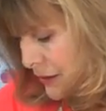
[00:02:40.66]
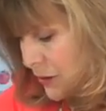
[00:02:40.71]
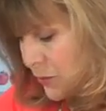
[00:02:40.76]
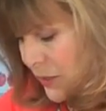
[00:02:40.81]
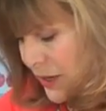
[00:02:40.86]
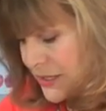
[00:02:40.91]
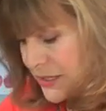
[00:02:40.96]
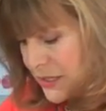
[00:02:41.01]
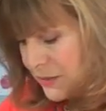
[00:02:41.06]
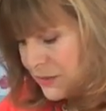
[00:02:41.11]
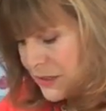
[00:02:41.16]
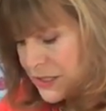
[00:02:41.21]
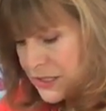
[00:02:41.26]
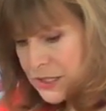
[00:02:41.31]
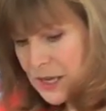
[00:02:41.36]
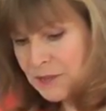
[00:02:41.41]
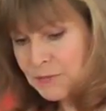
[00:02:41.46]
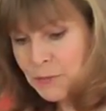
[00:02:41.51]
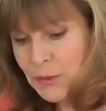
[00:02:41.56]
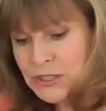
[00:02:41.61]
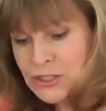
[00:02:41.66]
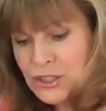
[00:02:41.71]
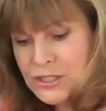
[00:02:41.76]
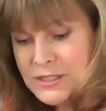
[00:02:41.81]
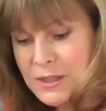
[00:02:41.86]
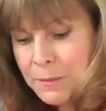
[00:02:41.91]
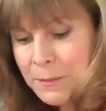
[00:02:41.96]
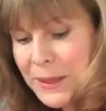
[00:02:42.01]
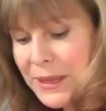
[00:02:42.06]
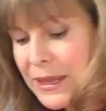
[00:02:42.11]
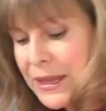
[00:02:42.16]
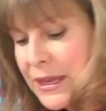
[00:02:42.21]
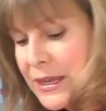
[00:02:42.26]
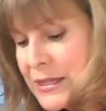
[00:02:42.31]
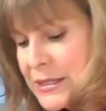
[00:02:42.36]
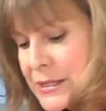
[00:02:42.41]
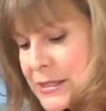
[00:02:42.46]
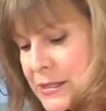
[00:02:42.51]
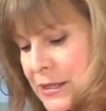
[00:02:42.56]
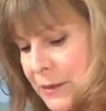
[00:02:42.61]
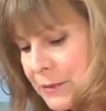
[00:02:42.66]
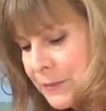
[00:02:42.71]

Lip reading: the rest of the stuff, which is the peas.